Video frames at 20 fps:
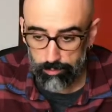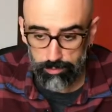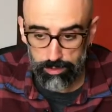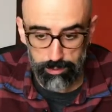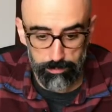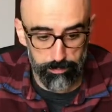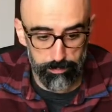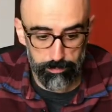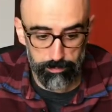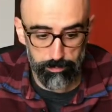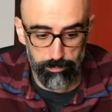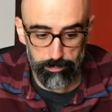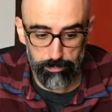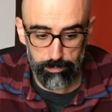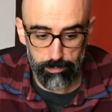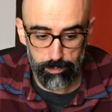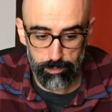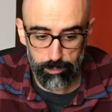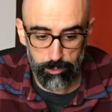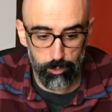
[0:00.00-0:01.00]
of the
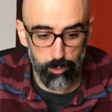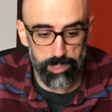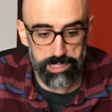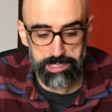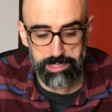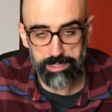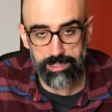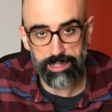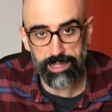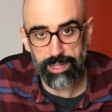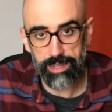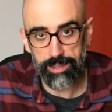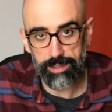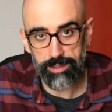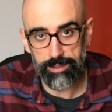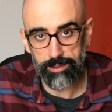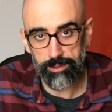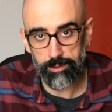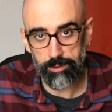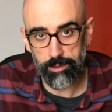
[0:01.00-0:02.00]
coolest thing
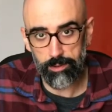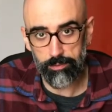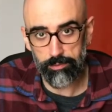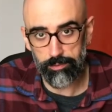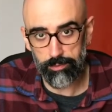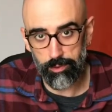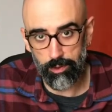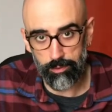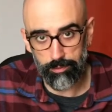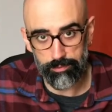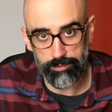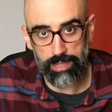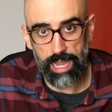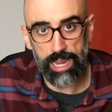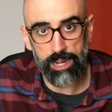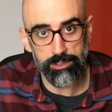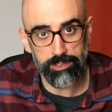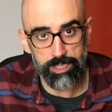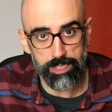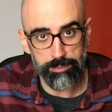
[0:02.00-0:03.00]
of
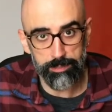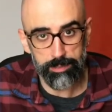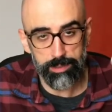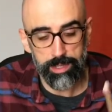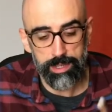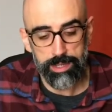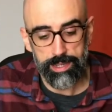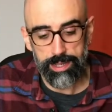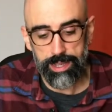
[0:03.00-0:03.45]
nylon tip,